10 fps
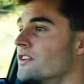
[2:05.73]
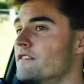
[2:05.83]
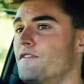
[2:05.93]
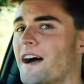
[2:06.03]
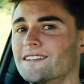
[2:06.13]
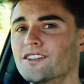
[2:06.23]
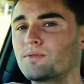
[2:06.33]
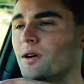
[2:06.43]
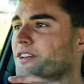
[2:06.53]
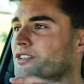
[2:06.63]
And in fact, it's
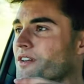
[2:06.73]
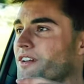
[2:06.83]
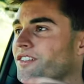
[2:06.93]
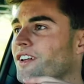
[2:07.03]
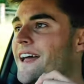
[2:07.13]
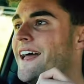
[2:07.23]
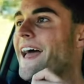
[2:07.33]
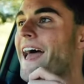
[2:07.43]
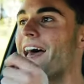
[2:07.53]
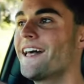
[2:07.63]
probably not as
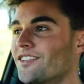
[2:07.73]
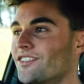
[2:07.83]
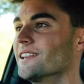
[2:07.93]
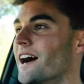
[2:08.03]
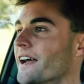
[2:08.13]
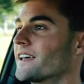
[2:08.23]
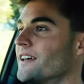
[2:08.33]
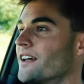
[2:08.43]
S-like